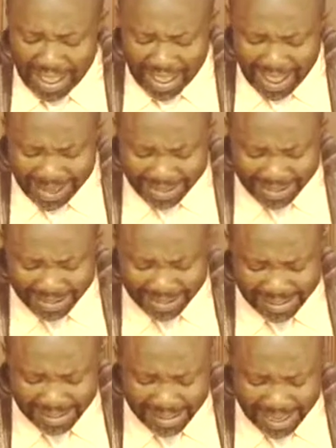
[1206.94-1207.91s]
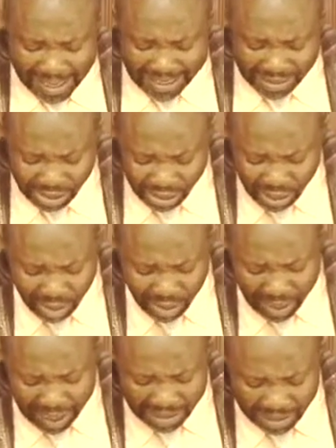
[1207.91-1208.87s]
and as
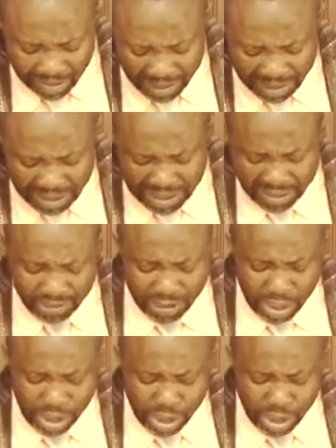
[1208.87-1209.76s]
thou hast believed,